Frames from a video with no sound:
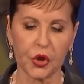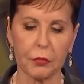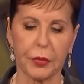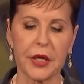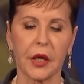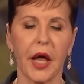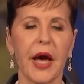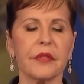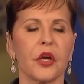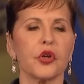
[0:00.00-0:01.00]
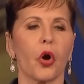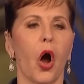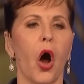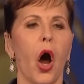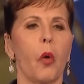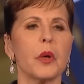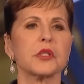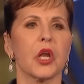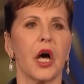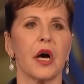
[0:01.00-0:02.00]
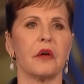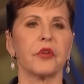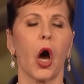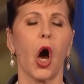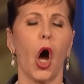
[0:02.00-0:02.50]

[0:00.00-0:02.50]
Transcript: You can be glad that you're always loved,